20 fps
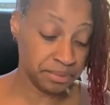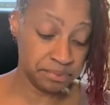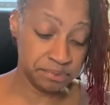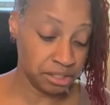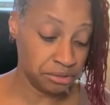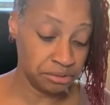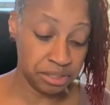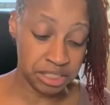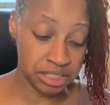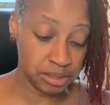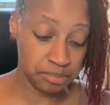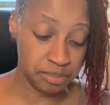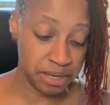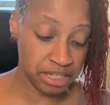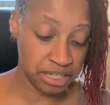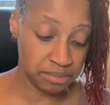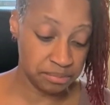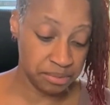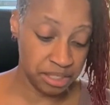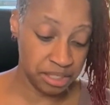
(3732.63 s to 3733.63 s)
don't
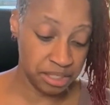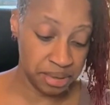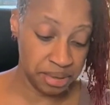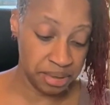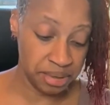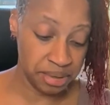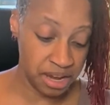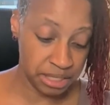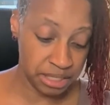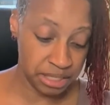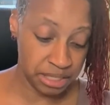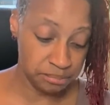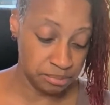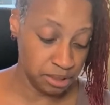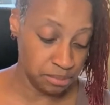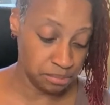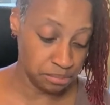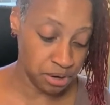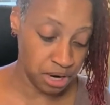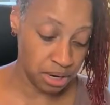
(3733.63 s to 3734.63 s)
expect me to be able to keep
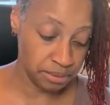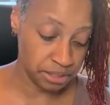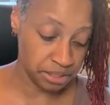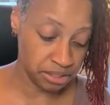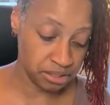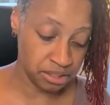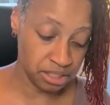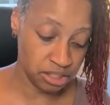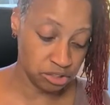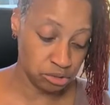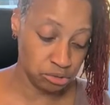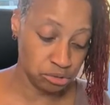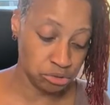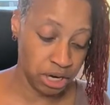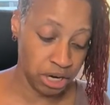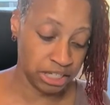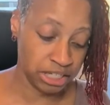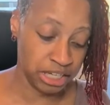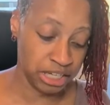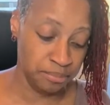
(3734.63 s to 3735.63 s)
them promises that you're
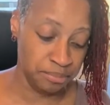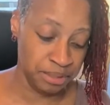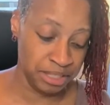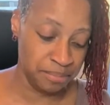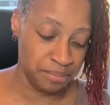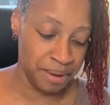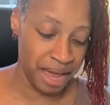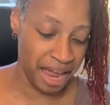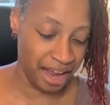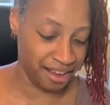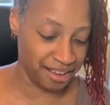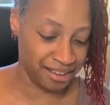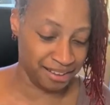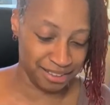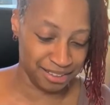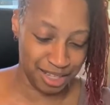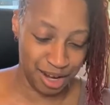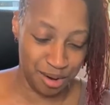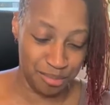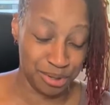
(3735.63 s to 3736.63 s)
trying to get me to make,
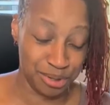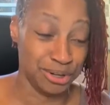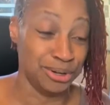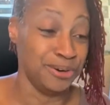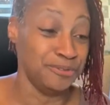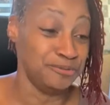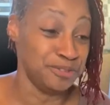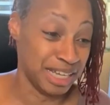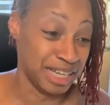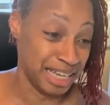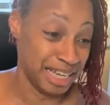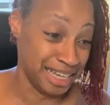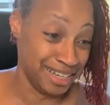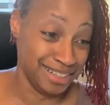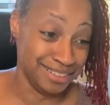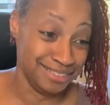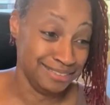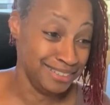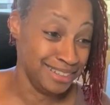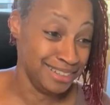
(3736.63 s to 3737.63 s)
because I'm going to forget
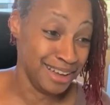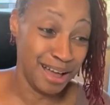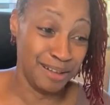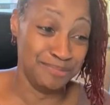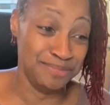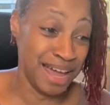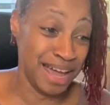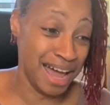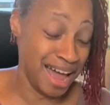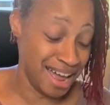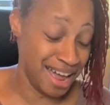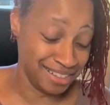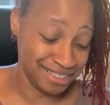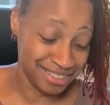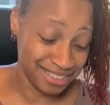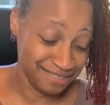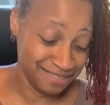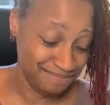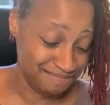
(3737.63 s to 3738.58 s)
it. I'm not